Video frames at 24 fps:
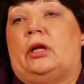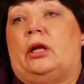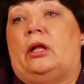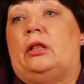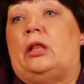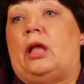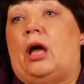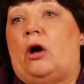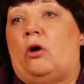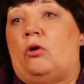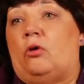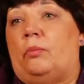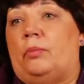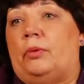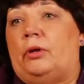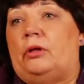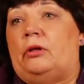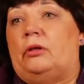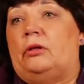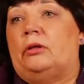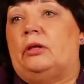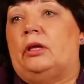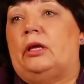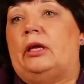
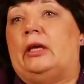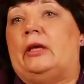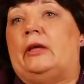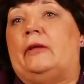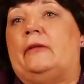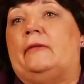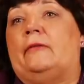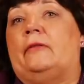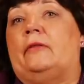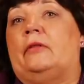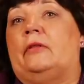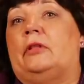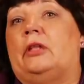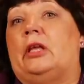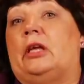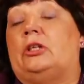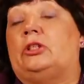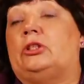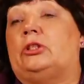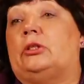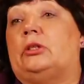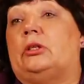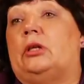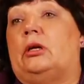allowable, and
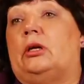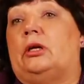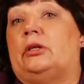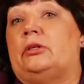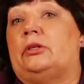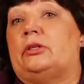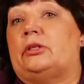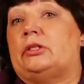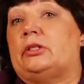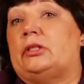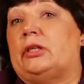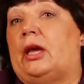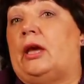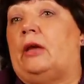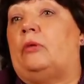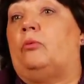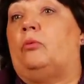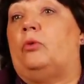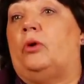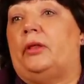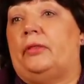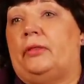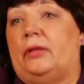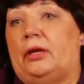they should
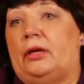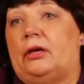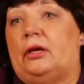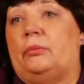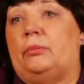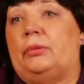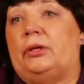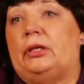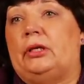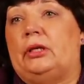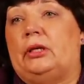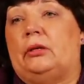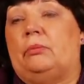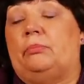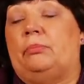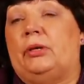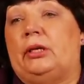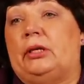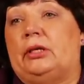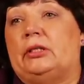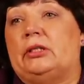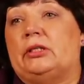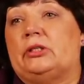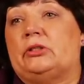understand when they are
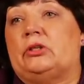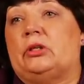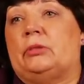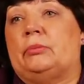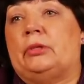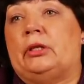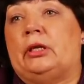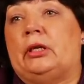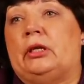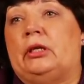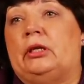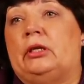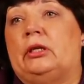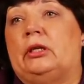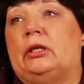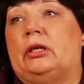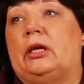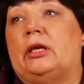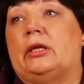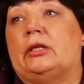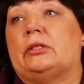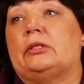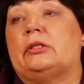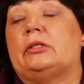being discriminated
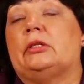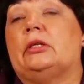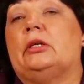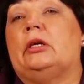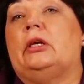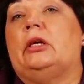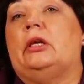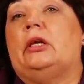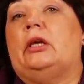against,